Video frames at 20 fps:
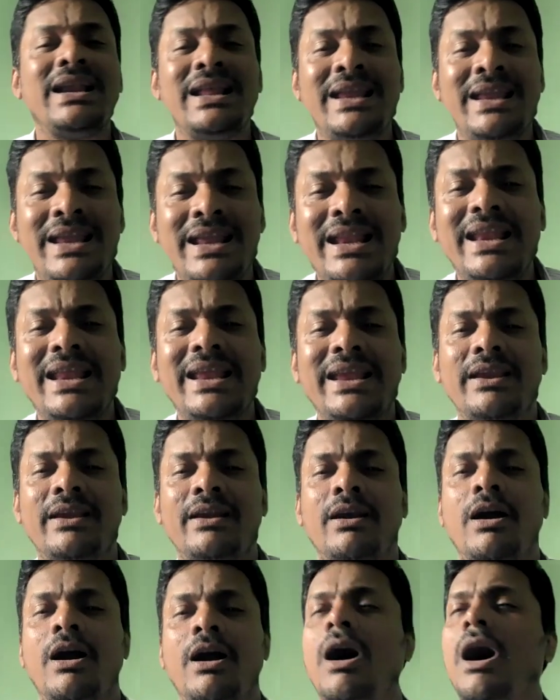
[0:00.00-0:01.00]

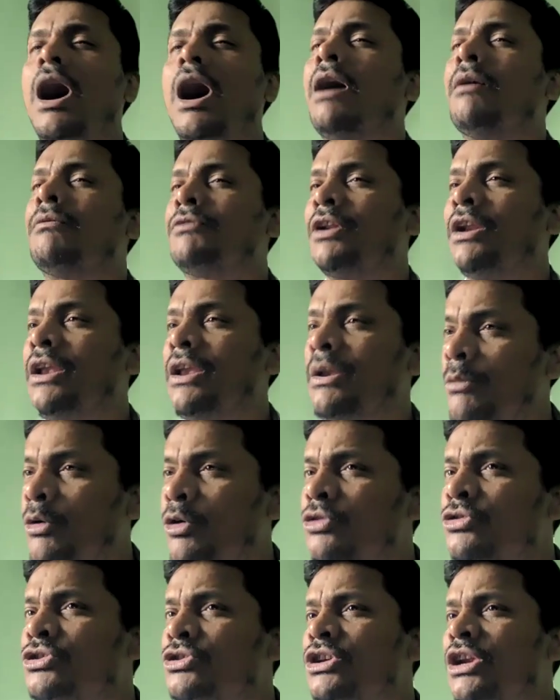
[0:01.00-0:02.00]
healing after
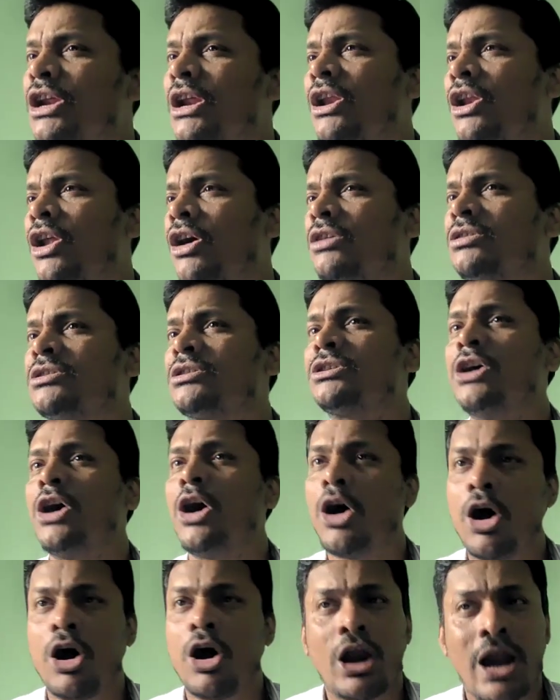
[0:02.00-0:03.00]
emotional loss
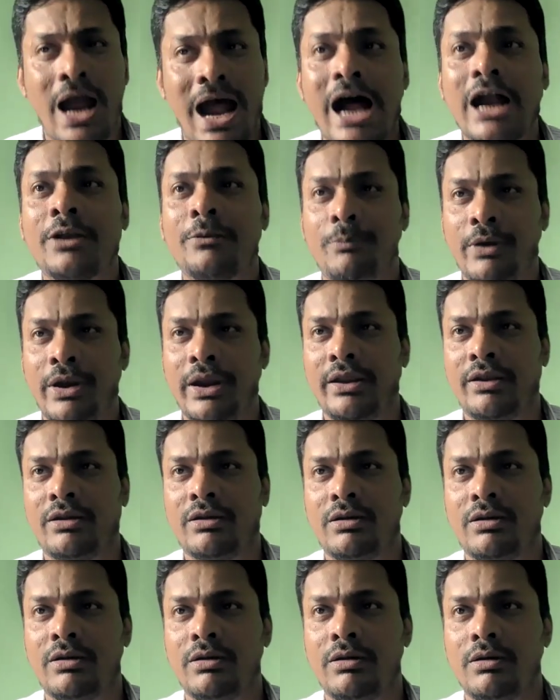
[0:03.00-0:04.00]
or heartbreak.
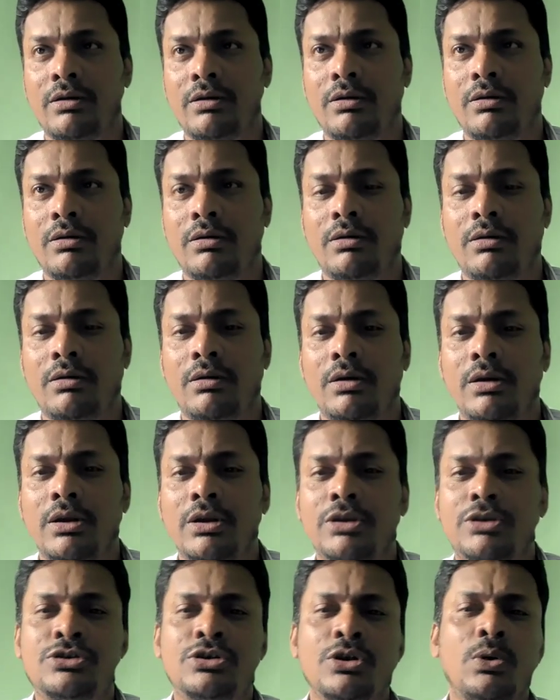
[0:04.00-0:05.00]

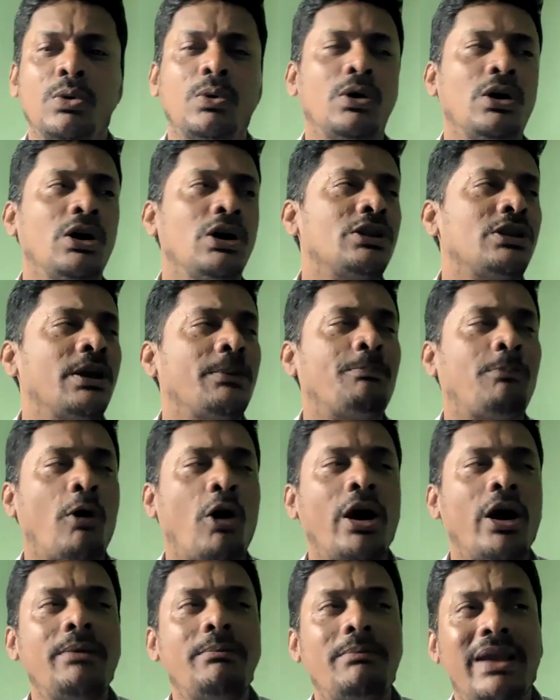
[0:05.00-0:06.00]
So the
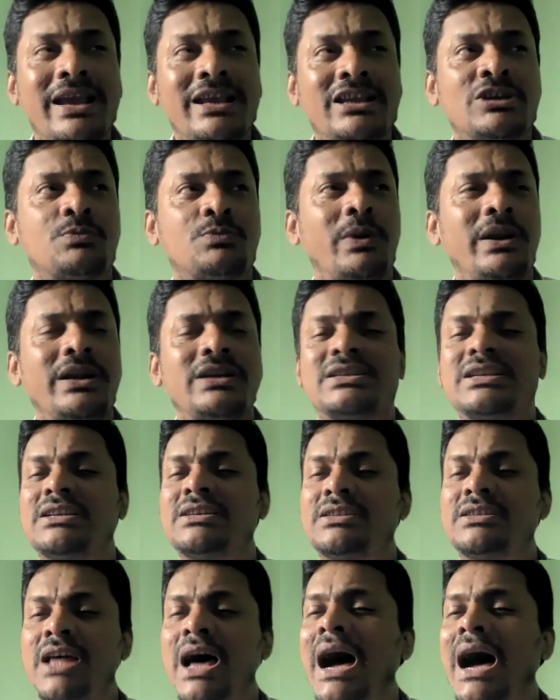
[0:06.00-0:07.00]
poem
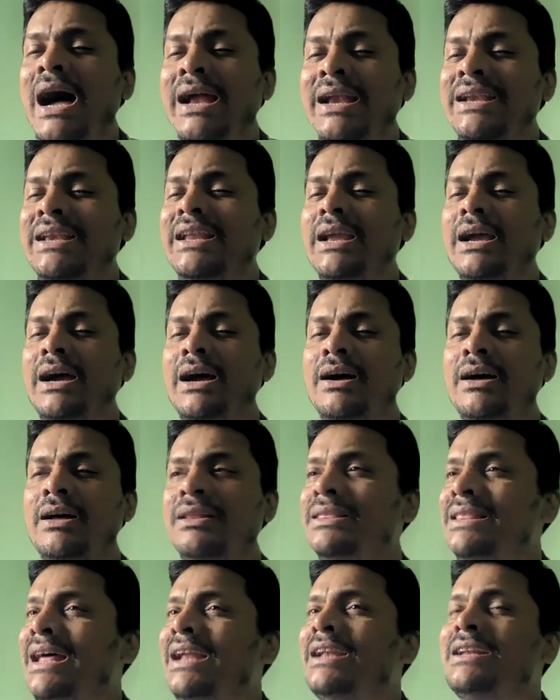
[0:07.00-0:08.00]
expresses the idea
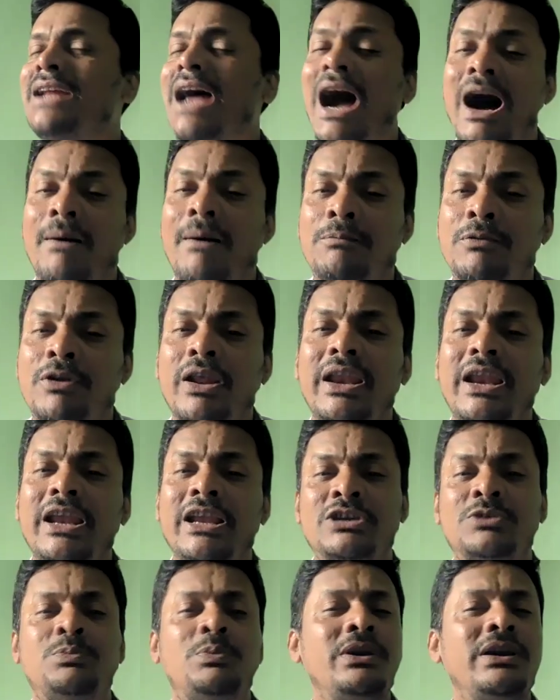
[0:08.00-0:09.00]
that after
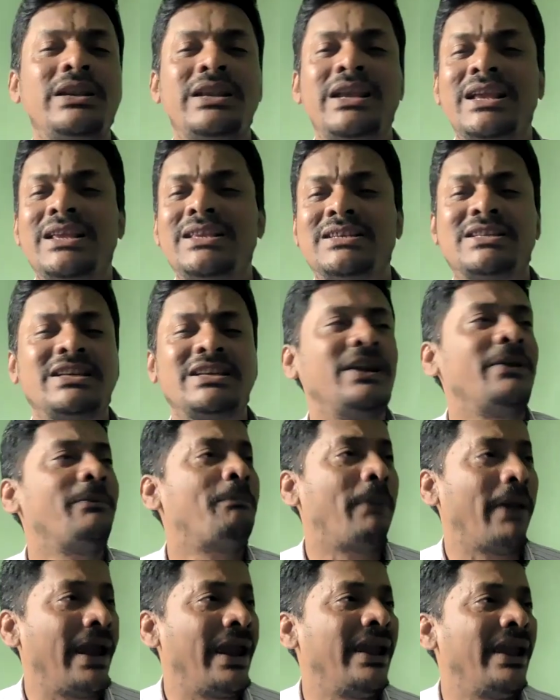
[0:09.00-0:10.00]
experiencing
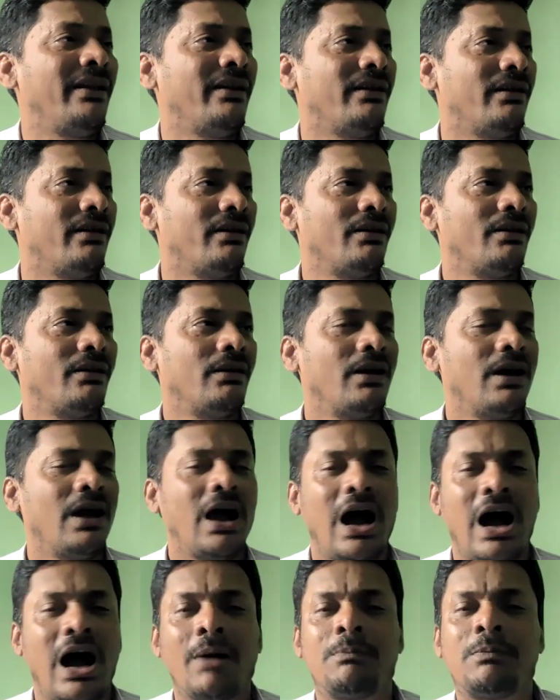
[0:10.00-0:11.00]
pain,
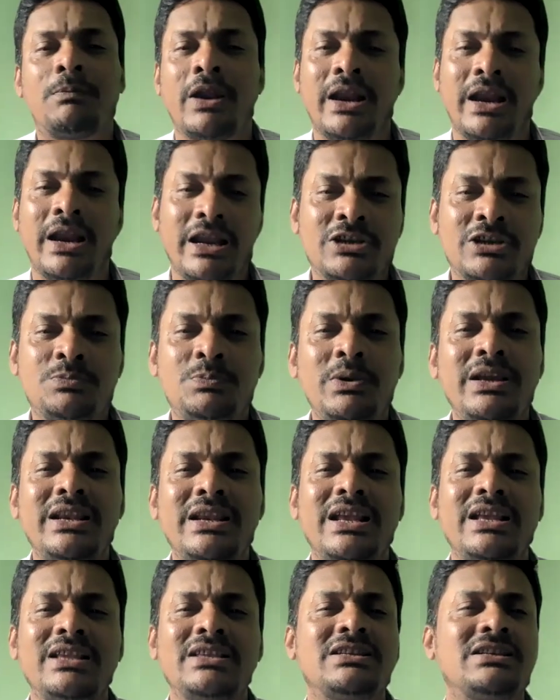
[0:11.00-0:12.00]
after
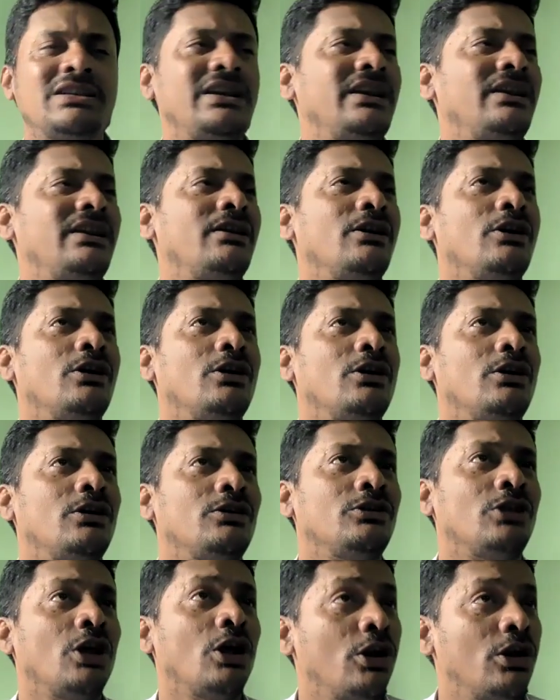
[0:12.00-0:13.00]
experiencing
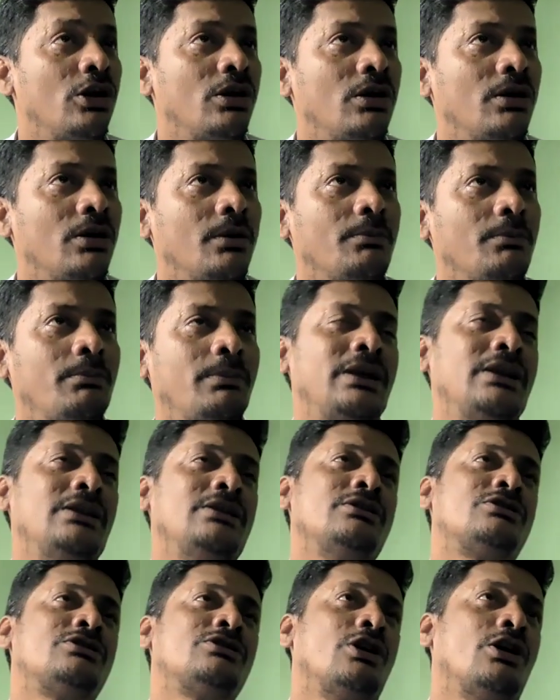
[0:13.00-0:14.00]
the when